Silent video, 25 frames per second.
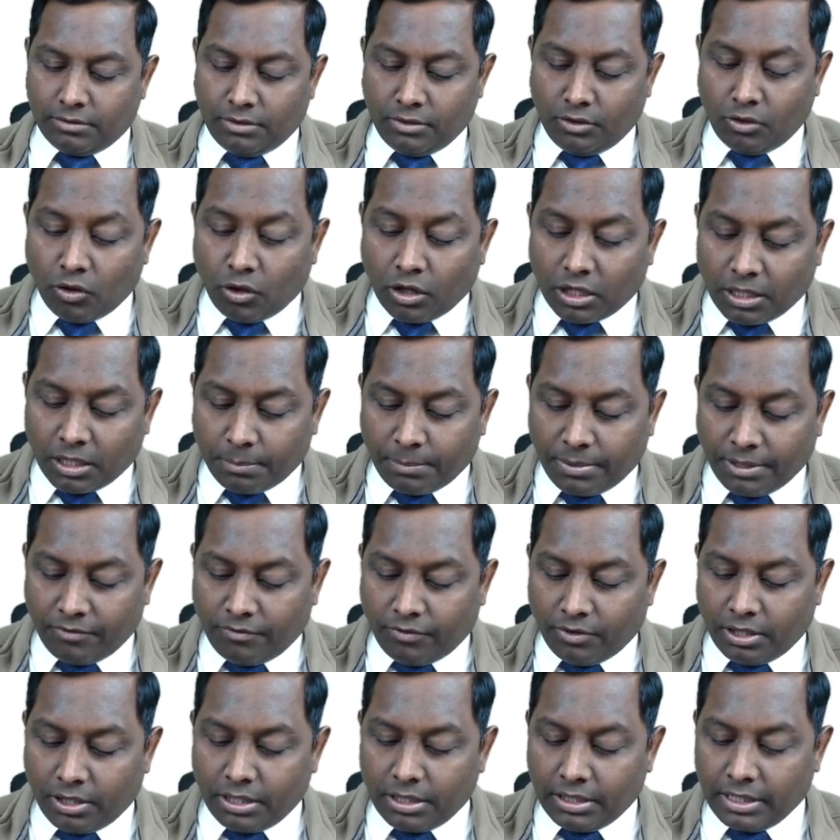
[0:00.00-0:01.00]
Not
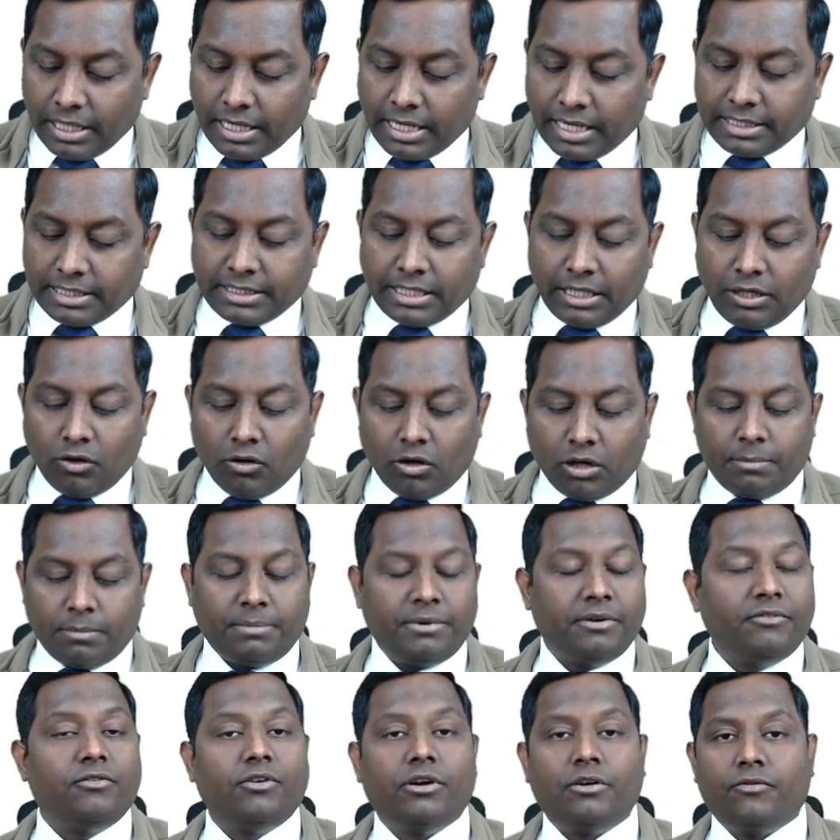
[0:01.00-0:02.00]
preferred. They are asking not
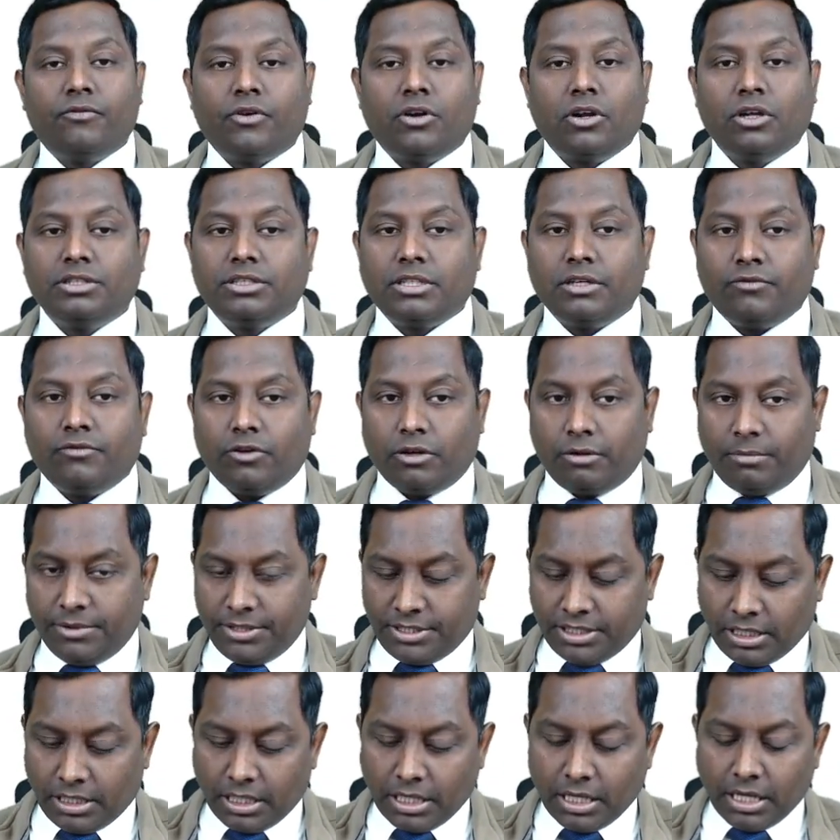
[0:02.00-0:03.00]
preferred for ulcer
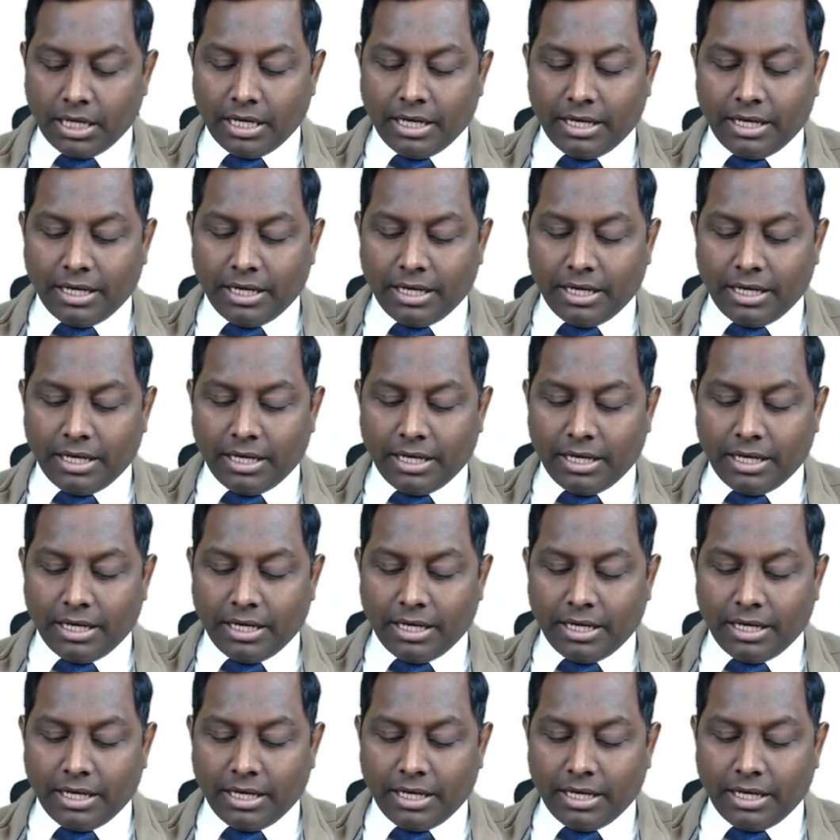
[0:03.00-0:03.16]
formation.